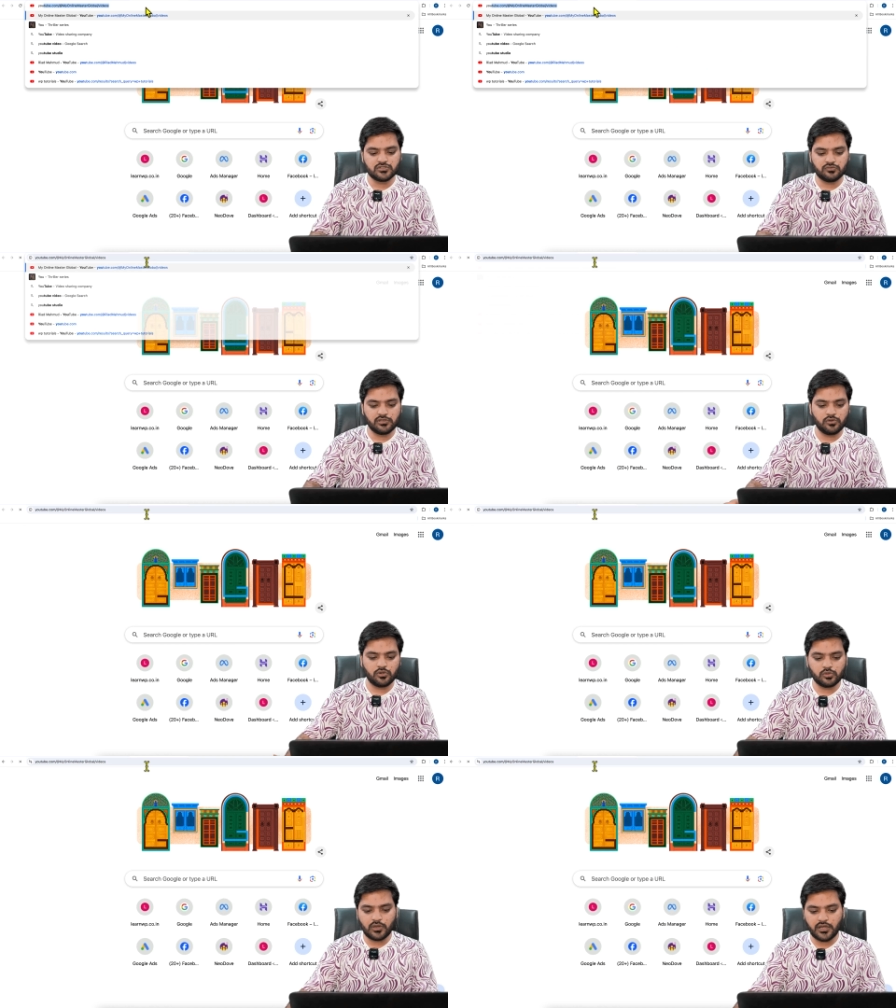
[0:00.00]
So we'll
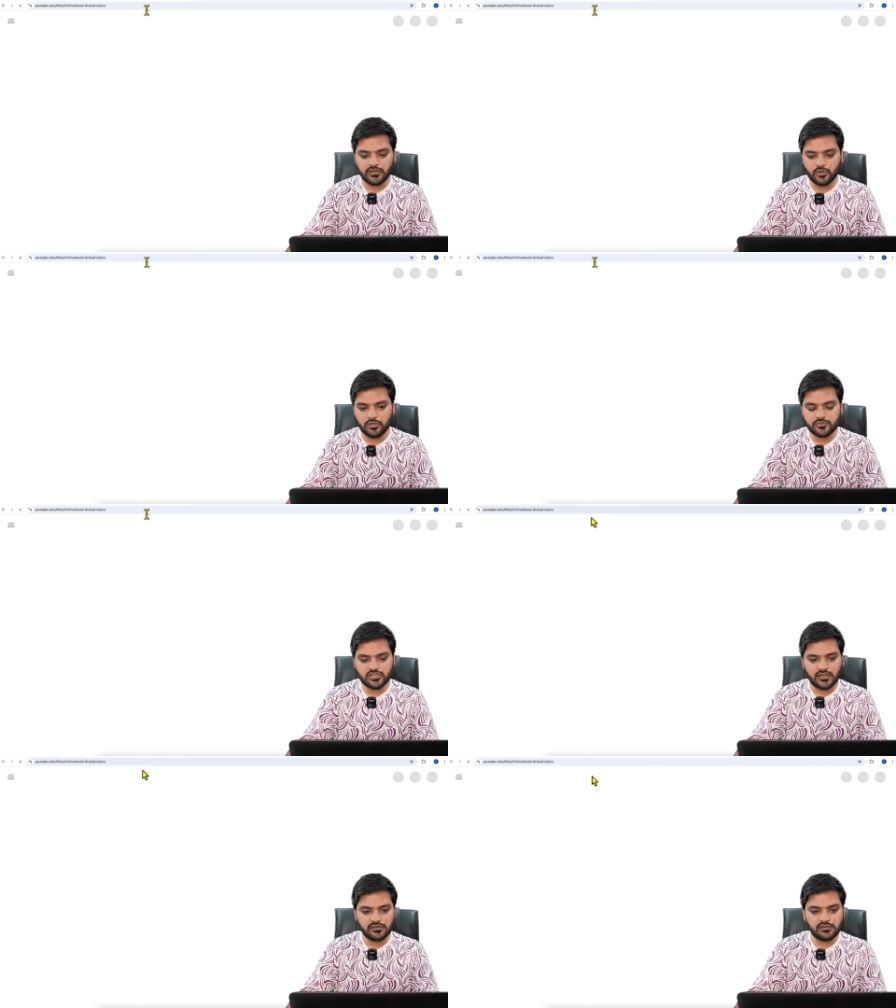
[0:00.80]
go to our YouTube
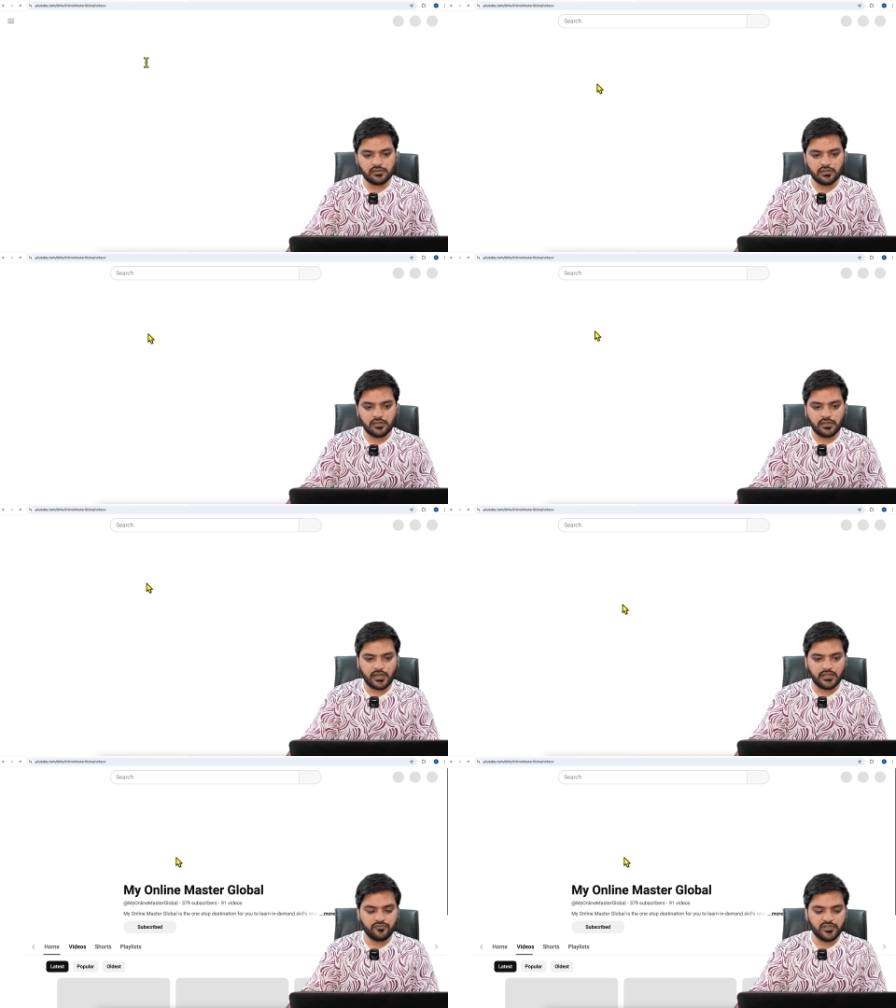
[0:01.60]
channel
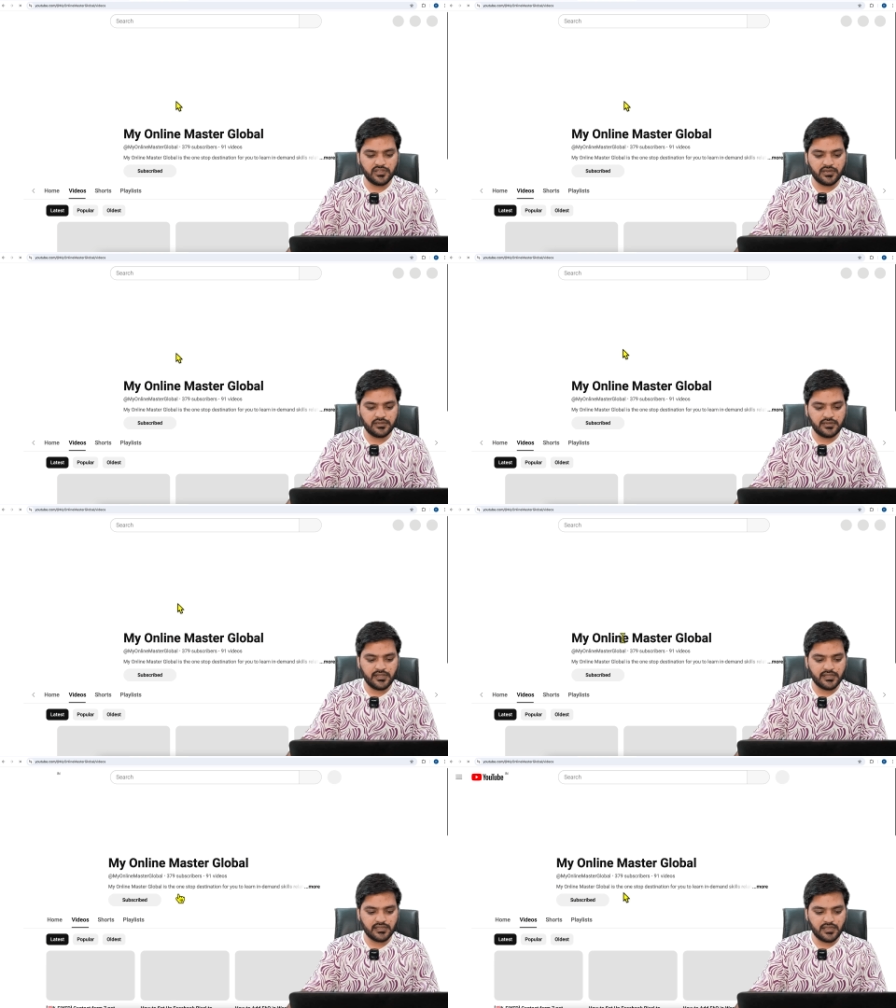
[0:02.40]
and we can
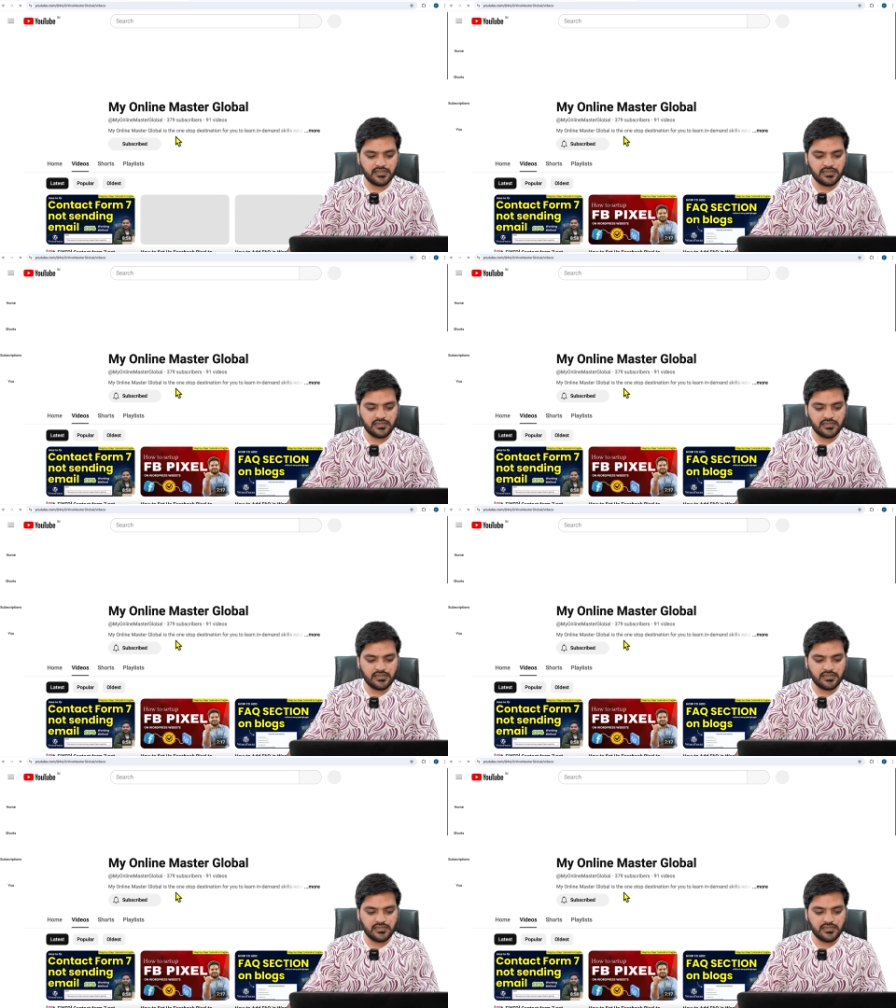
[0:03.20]
take